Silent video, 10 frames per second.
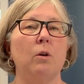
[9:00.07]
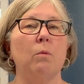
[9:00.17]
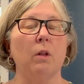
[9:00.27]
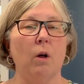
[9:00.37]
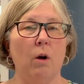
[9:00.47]
who
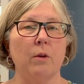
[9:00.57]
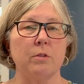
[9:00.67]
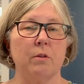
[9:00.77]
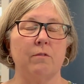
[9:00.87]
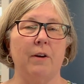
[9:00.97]
will
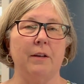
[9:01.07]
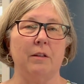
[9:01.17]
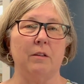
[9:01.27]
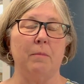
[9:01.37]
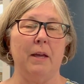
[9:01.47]
also find
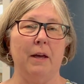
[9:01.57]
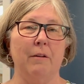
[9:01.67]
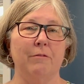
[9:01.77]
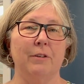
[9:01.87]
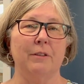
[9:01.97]
it to be
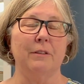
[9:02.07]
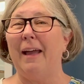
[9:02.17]
helpful.